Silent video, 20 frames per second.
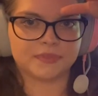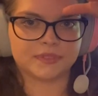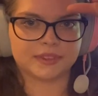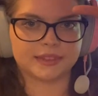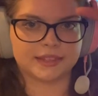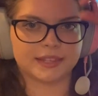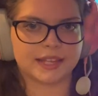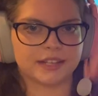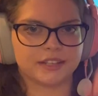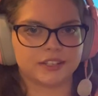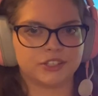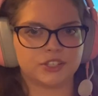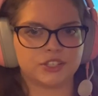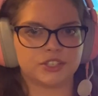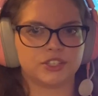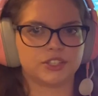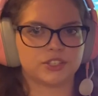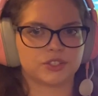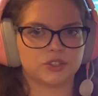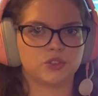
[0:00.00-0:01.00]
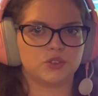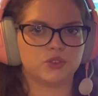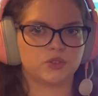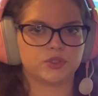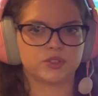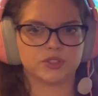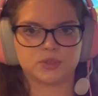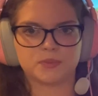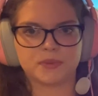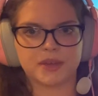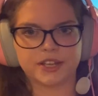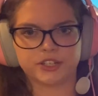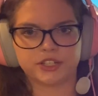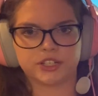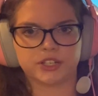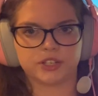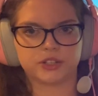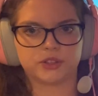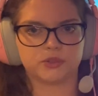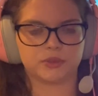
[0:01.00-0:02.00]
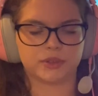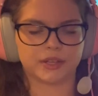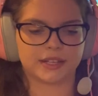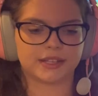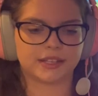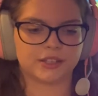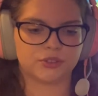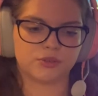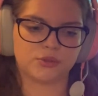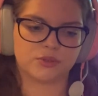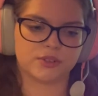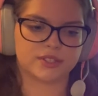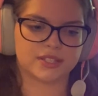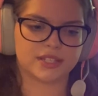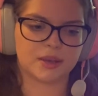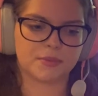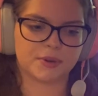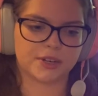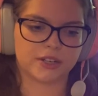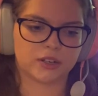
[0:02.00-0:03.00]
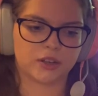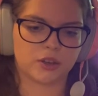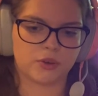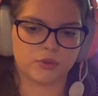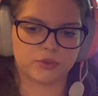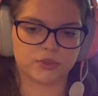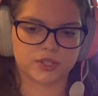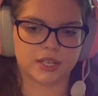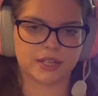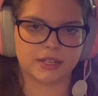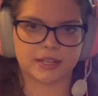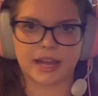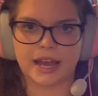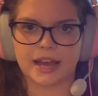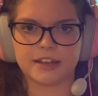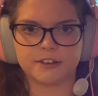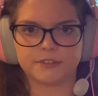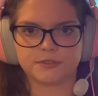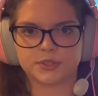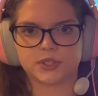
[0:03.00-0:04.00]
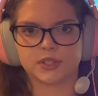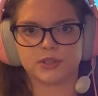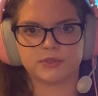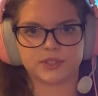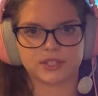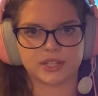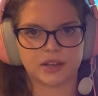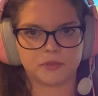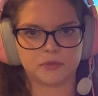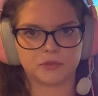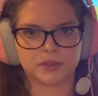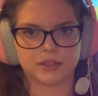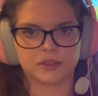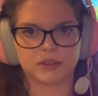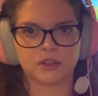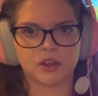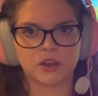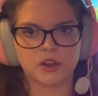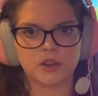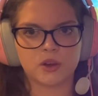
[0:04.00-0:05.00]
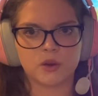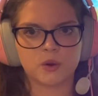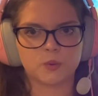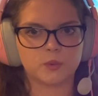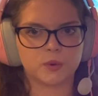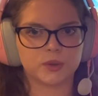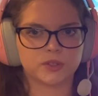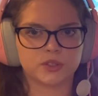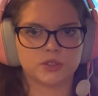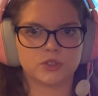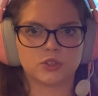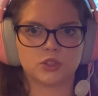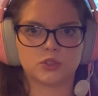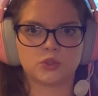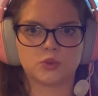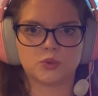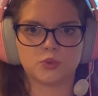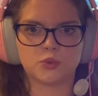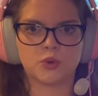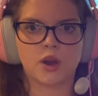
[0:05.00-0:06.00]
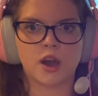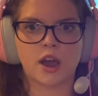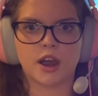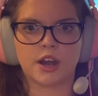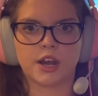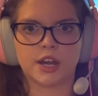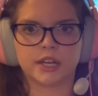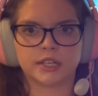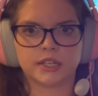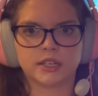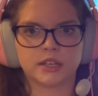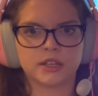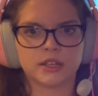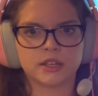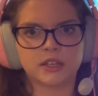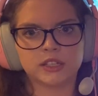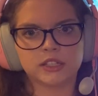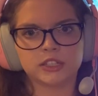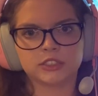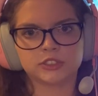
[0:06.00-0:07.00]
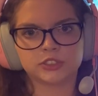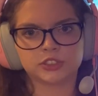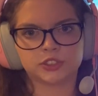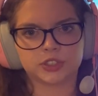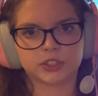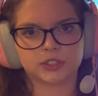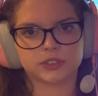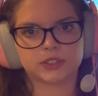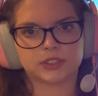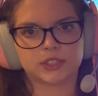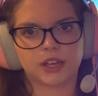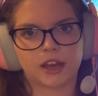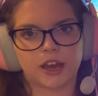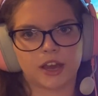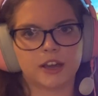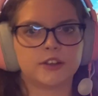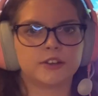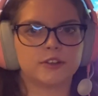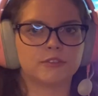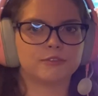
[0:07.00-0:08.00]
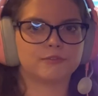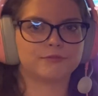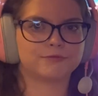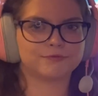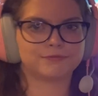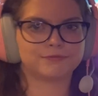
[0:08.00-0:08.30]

Then she just uses magic to get into the summer clothes and kind of slows down. That wasn't too hard, just kind of